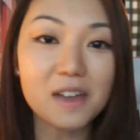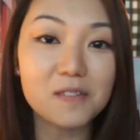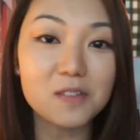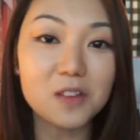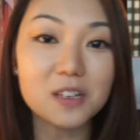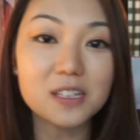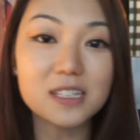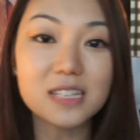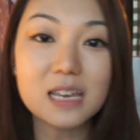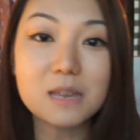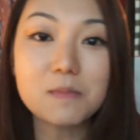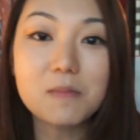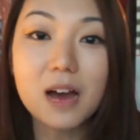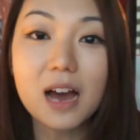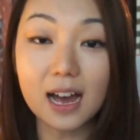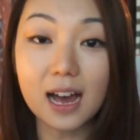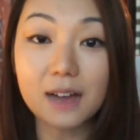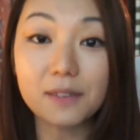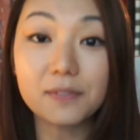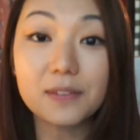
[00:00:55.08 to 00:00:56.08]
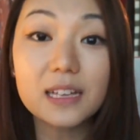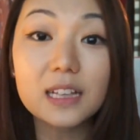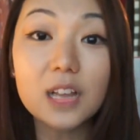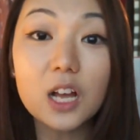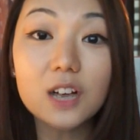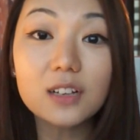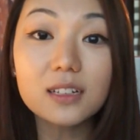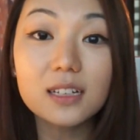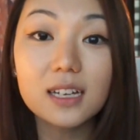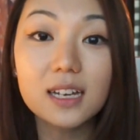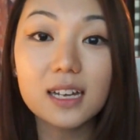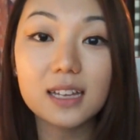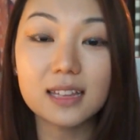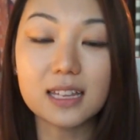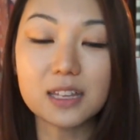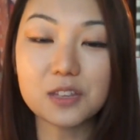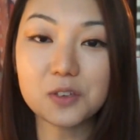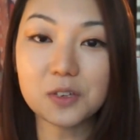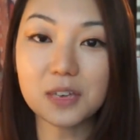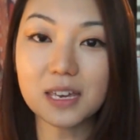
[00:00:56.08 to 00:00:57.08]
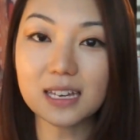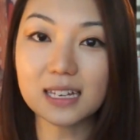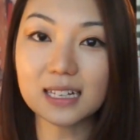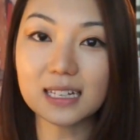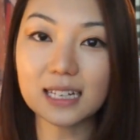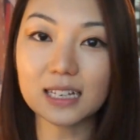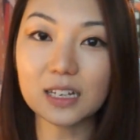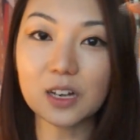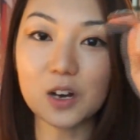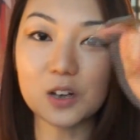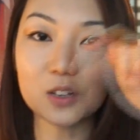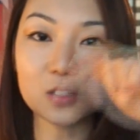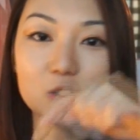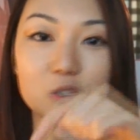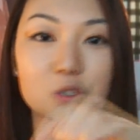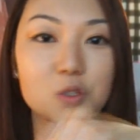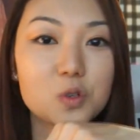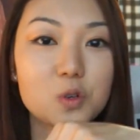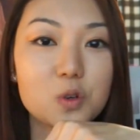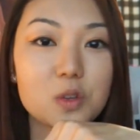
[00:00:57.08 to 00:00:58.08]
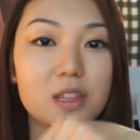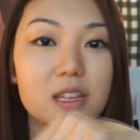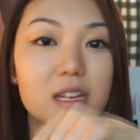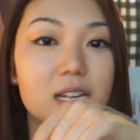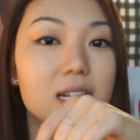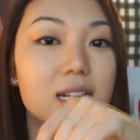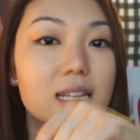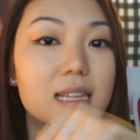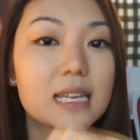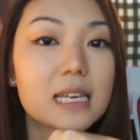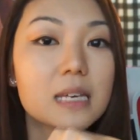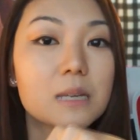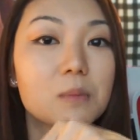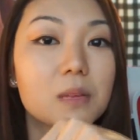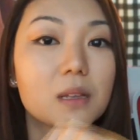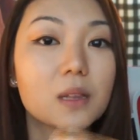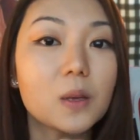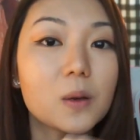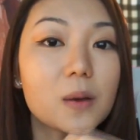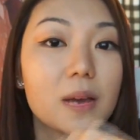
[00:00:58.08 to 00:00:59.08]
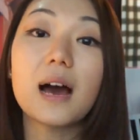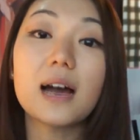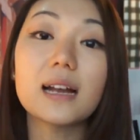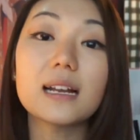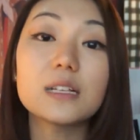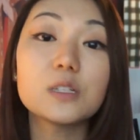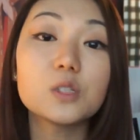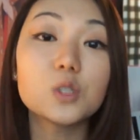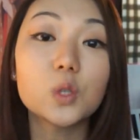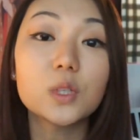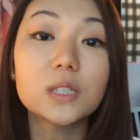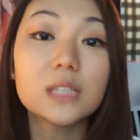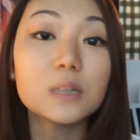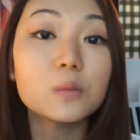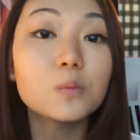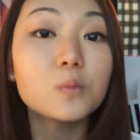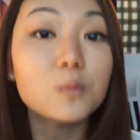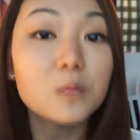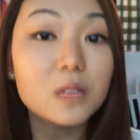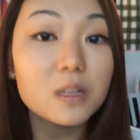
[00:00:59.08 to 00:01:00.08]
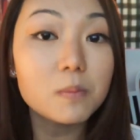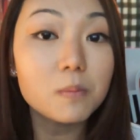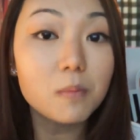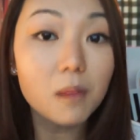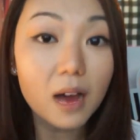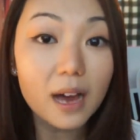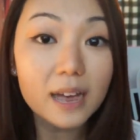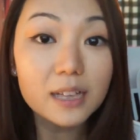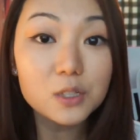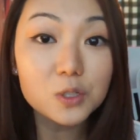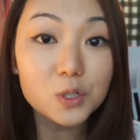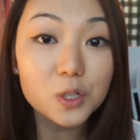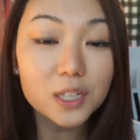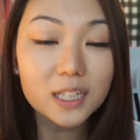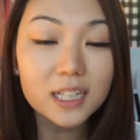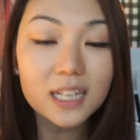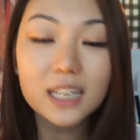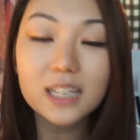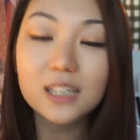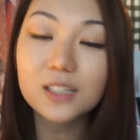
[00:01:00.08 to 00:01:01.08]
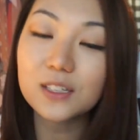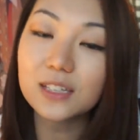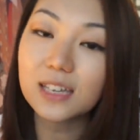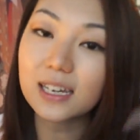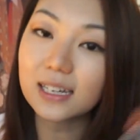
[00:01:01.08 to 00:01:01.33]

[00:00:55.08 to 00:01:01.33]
you have not seen my vlog, then you can click onto the link below. And joining with my journey, you